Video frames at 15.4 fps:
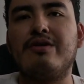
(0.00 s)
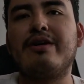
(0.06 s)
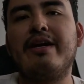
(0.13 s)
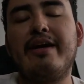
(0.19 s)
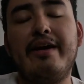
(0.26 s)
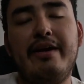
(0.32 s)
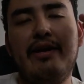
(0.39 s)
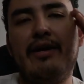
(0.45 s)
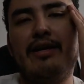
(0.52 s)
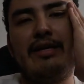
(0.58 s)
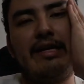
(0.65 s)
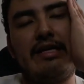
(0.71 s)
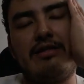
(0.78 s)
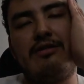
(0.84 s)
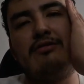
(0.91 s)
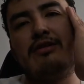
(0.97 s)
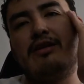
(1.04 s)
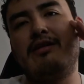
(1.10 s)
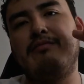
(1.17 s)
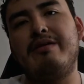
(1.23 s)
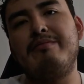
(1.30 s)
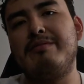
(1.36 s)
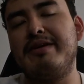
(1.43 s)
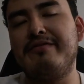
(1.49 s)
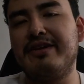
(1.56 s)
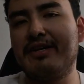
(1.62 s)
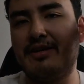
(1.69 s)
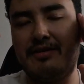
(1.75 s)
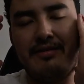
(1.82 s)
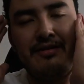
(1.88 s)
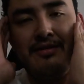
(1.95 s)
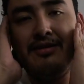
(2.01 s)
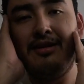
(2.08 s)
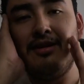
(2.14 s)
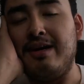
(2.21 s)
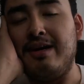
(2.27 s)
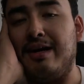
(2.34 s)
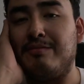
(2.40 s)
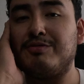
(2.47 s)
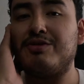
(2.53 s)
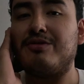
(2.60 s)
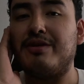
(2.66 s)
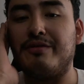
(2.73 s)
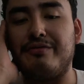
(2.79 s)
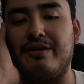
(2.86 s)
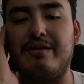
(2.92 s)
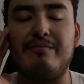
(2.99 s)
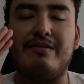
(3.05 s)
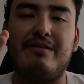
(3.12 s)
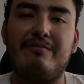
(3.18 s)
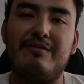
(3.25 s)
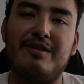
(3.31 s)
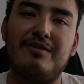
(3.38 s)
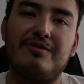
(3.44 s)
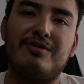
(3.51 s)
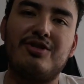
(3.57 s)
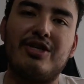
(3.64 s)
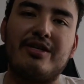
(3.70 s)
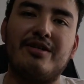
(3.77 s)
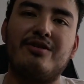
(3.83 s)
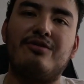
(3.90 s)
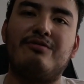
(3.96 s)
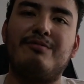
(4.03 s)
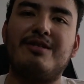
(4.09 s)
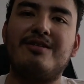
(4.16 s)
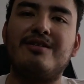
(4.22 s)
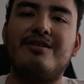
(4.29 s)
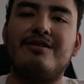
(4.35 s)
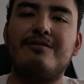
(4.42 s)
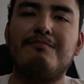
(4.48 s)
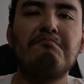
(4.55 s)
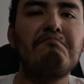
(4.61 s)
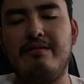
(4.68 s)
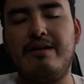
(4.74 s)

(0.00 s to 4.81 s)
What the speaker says: Okay, hey guys, look, I'm leaving, and I'm sorry if I'm not checking your messages.